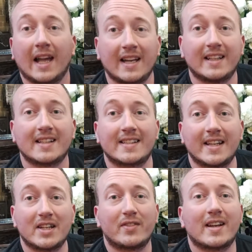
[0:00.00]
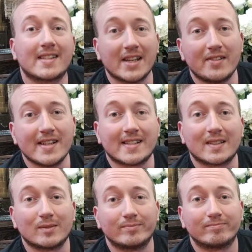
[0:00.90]
And that's the end of our
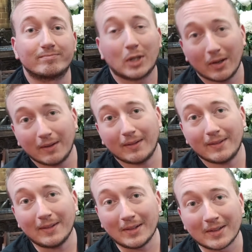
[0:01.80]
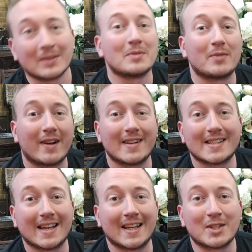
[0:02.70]
series. Oh, very
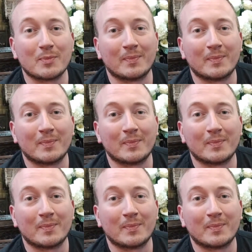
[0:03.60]
sad.